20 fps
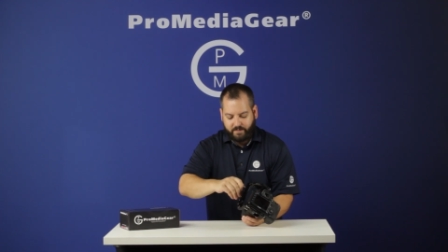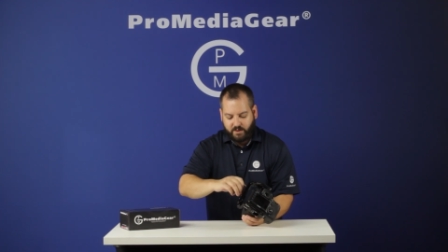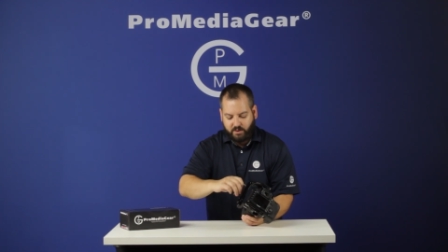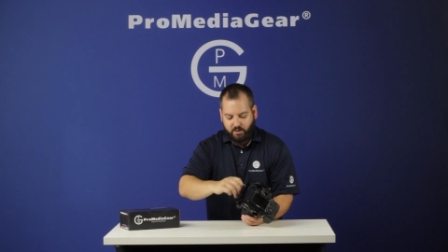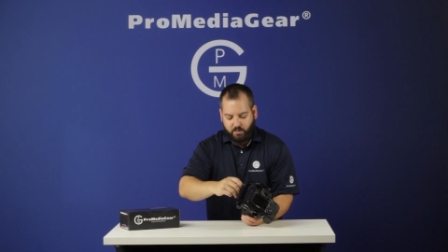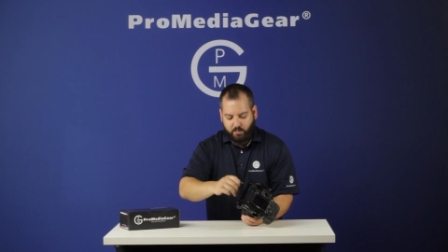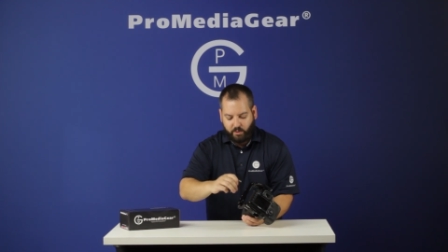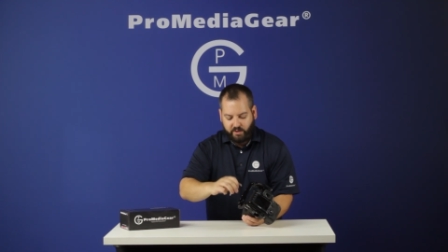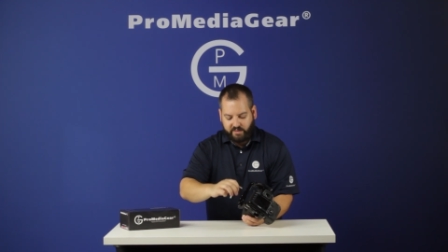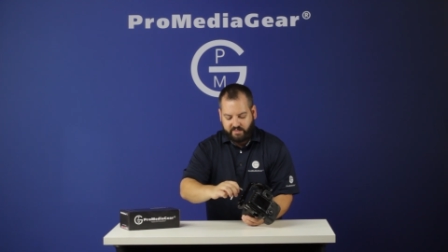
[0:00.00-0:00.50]

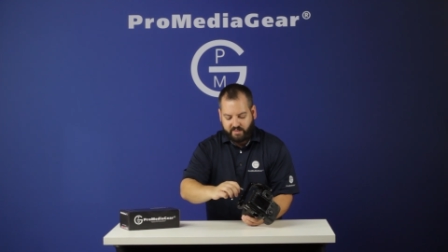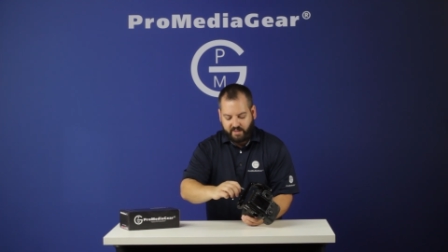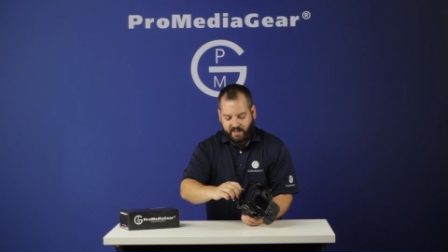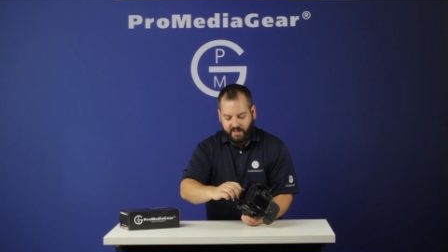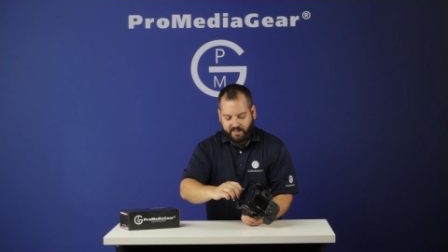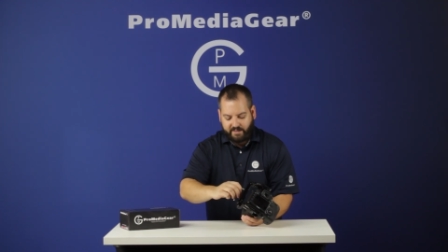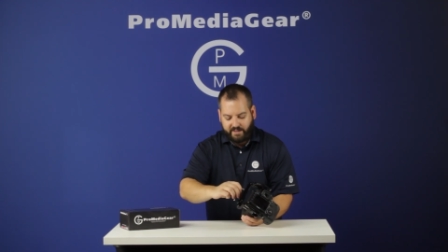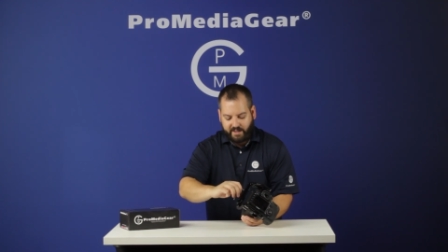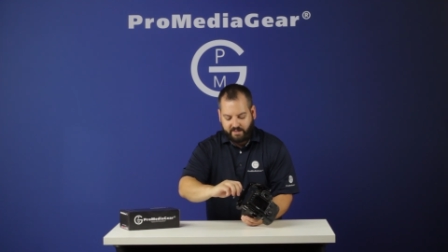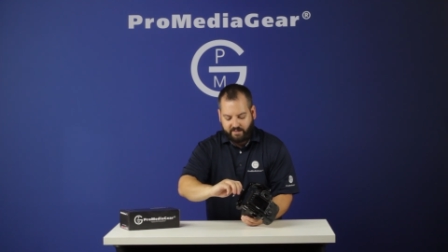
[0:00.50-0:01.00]
2 points of
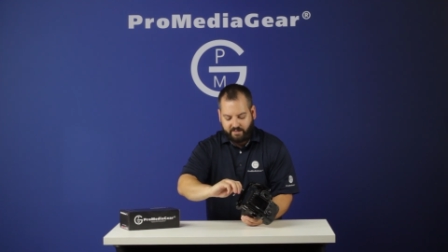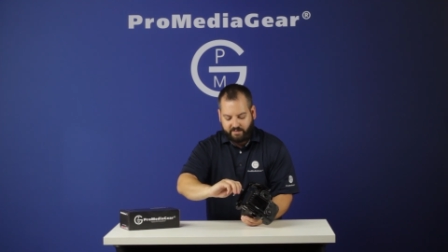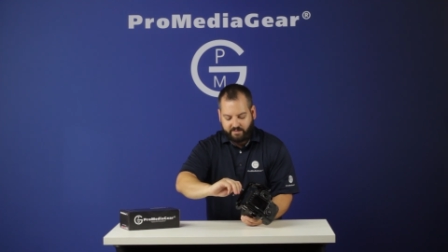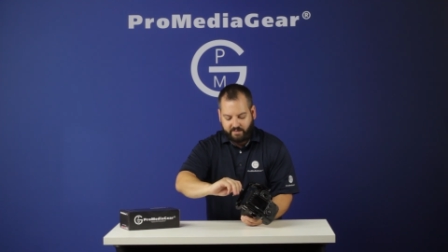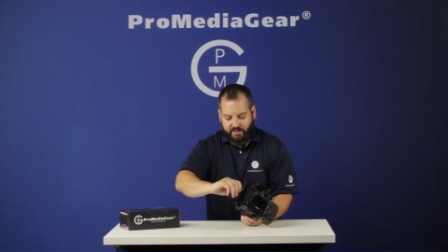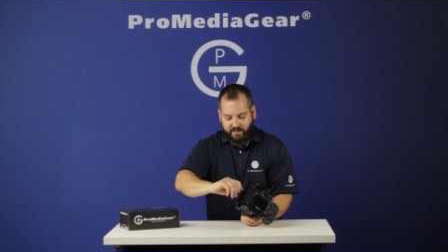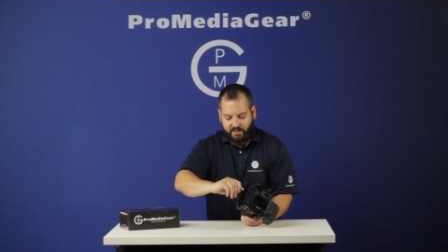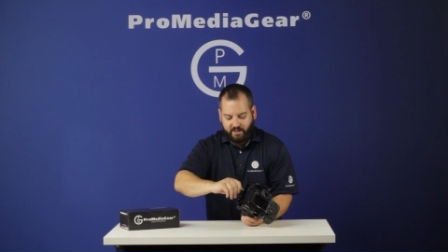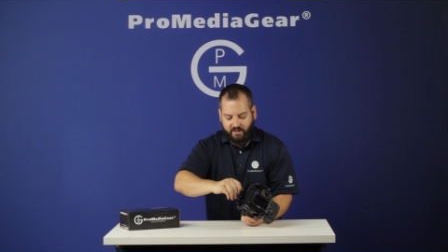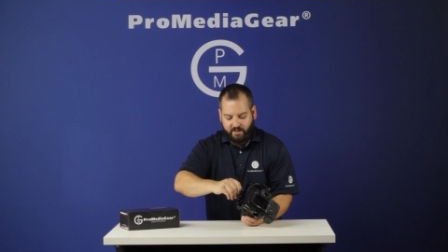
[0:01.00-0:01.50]
contact are
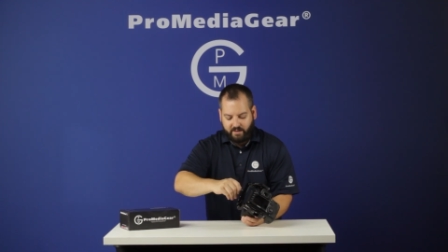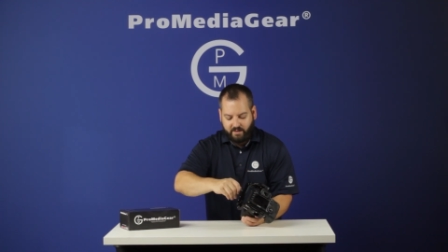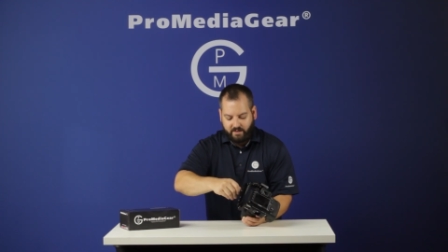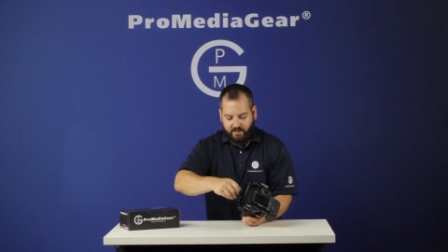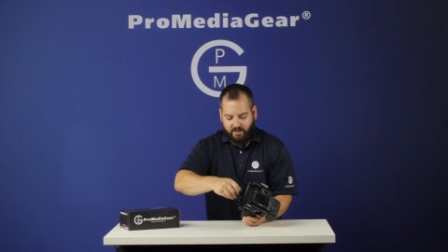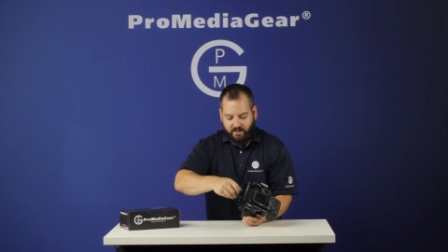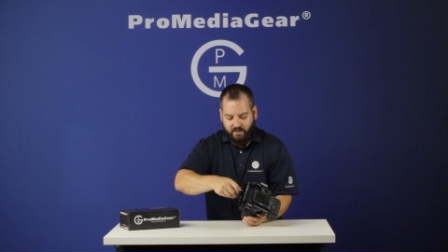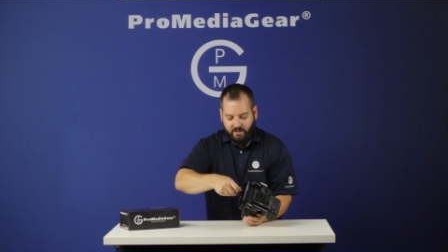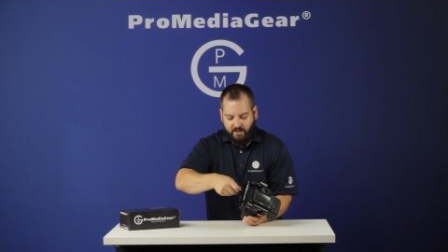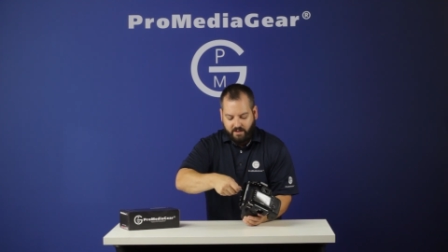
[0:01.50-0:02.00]
secure,
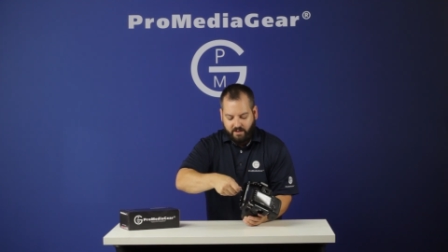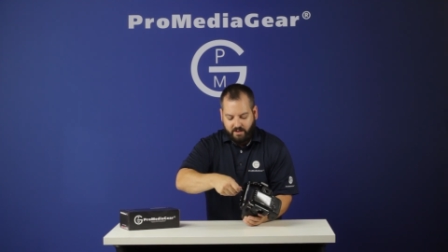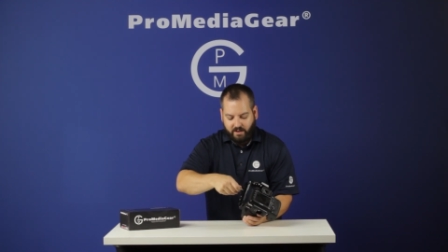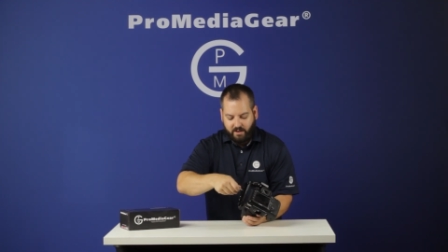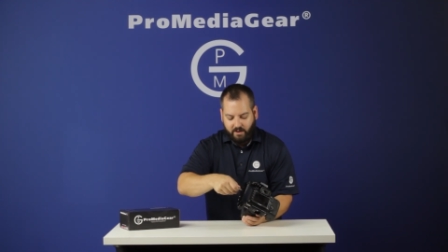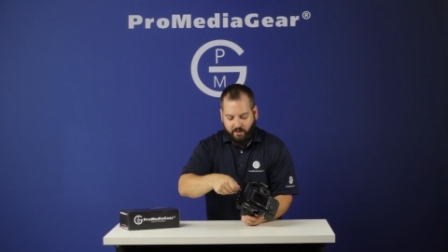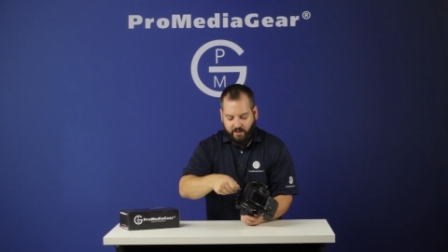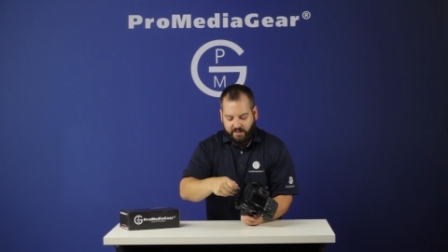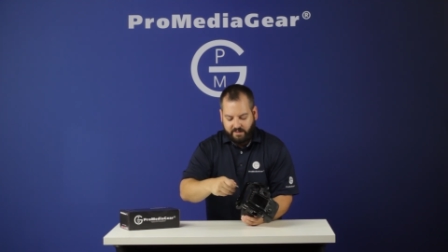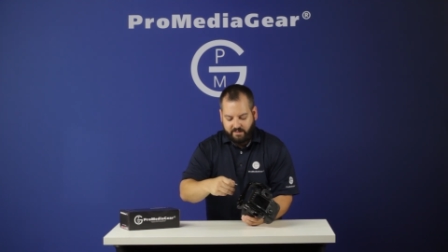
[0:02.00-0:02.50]

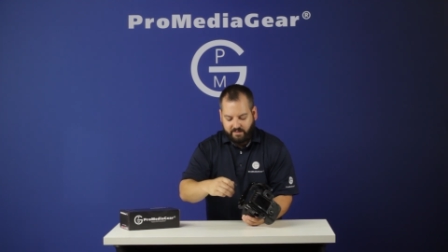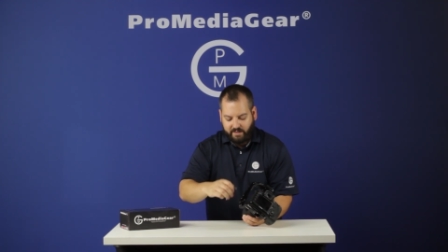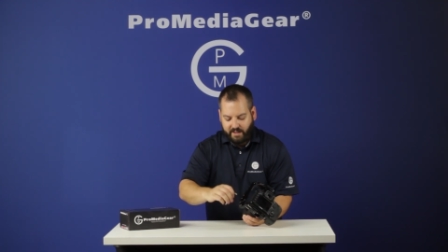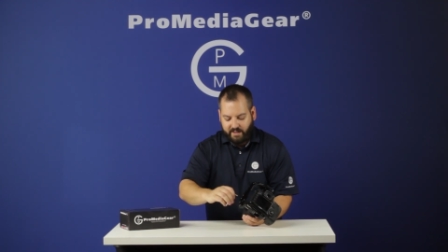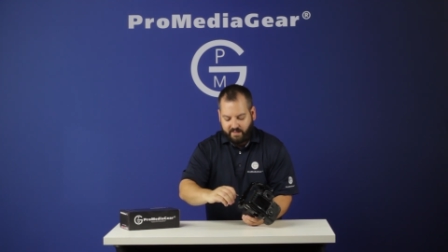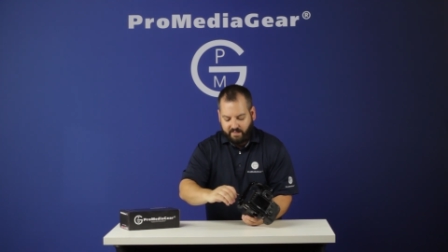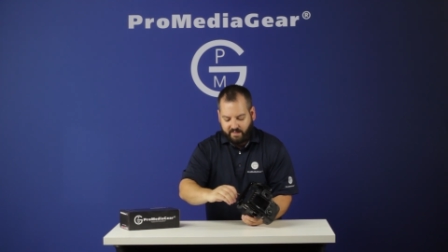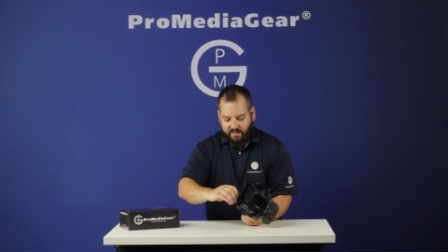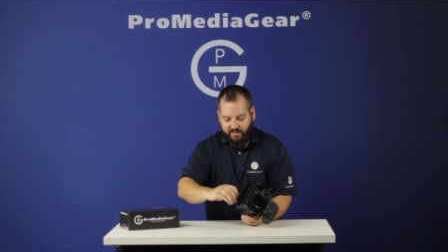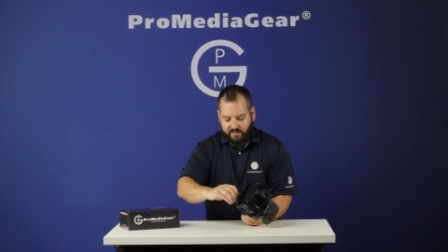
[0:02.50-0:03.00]
go ahead and
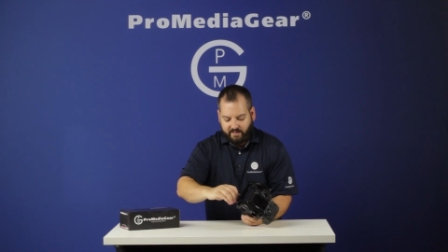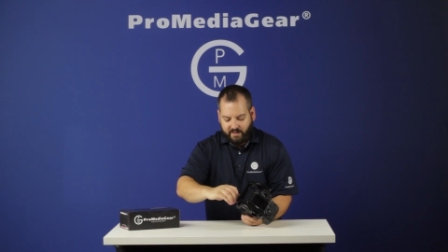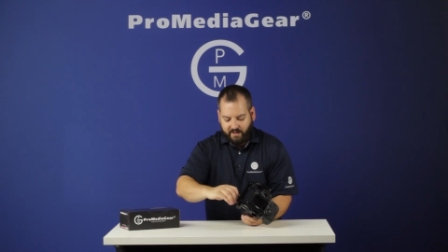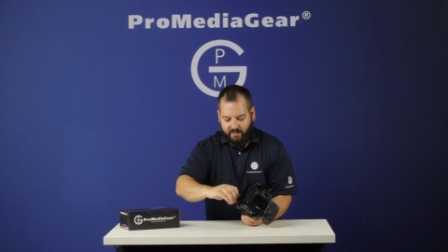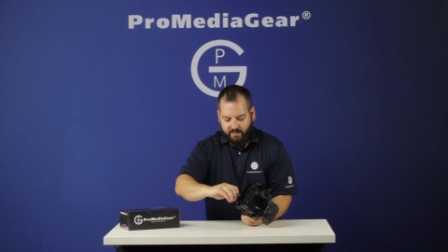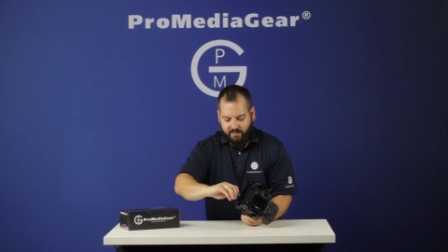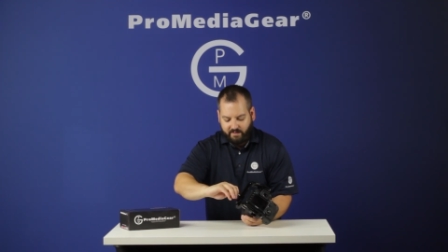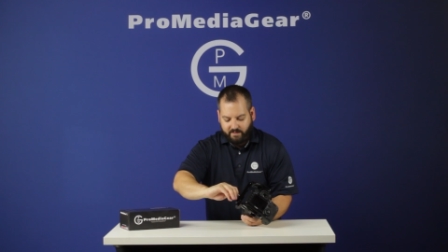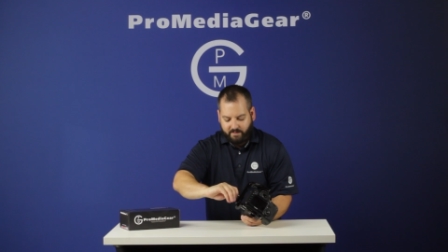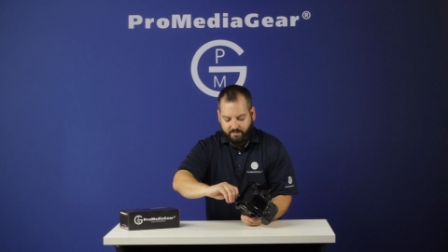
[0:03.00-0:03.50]
tighten these down.